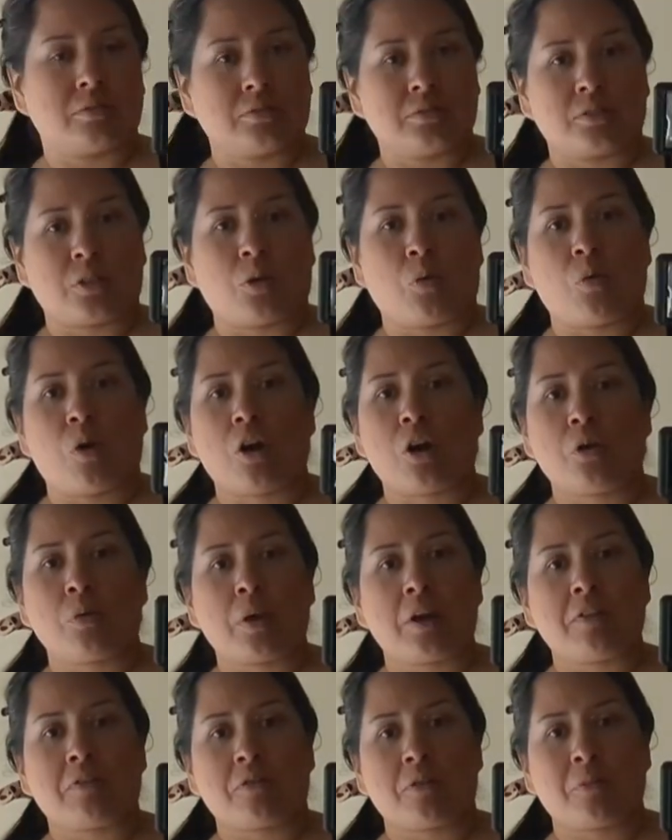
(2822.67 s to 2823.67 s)
walk
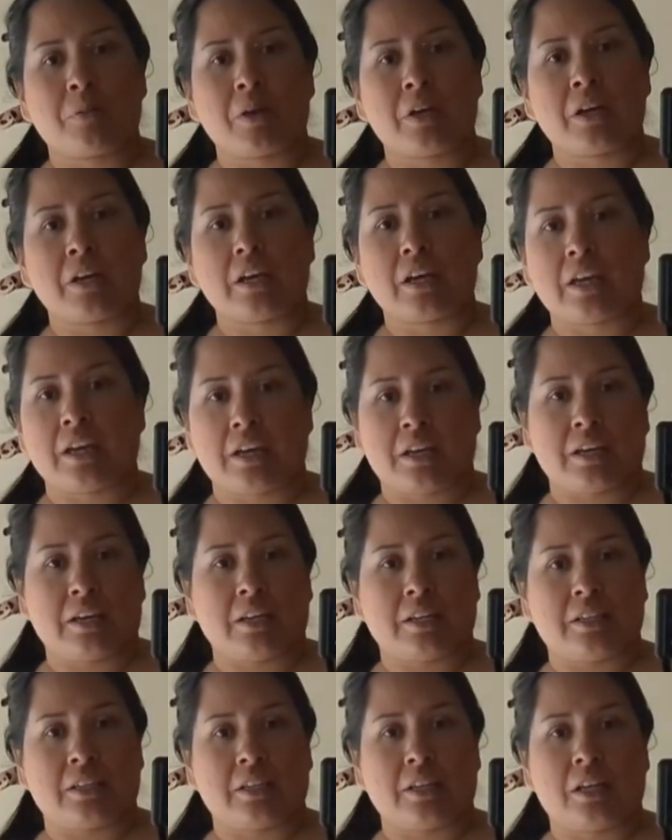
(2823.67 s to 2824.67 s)
away from it
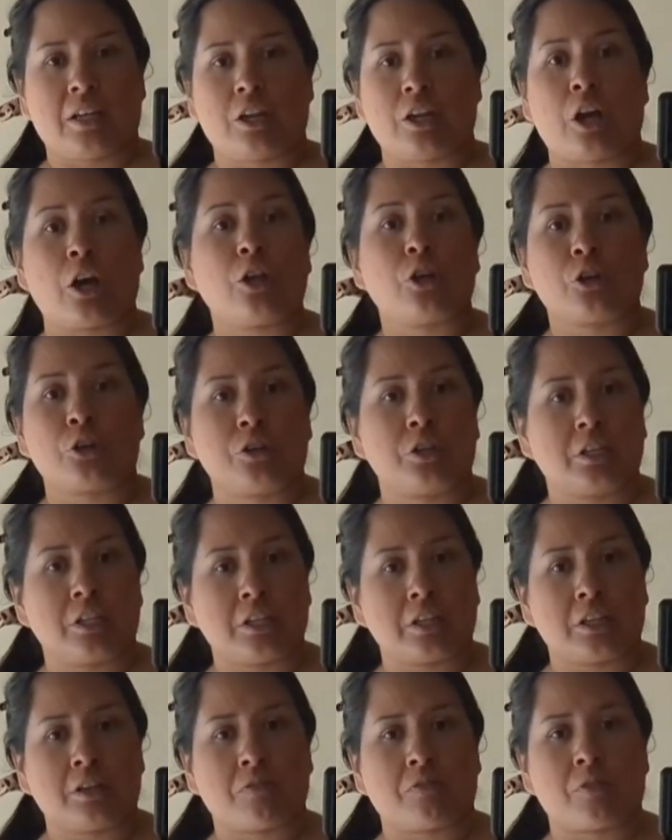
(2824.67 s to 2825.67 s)
and not learn
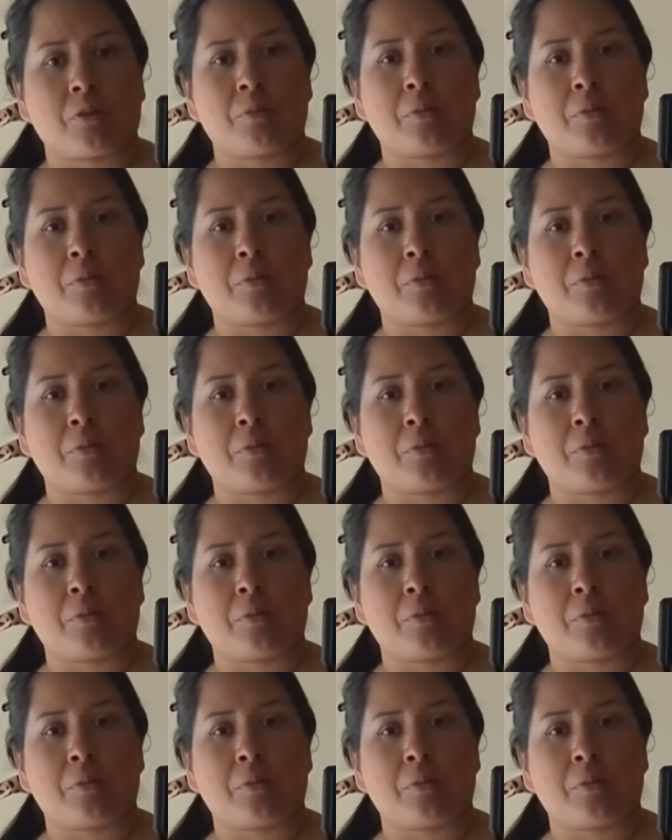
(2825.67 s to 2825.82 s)
anything from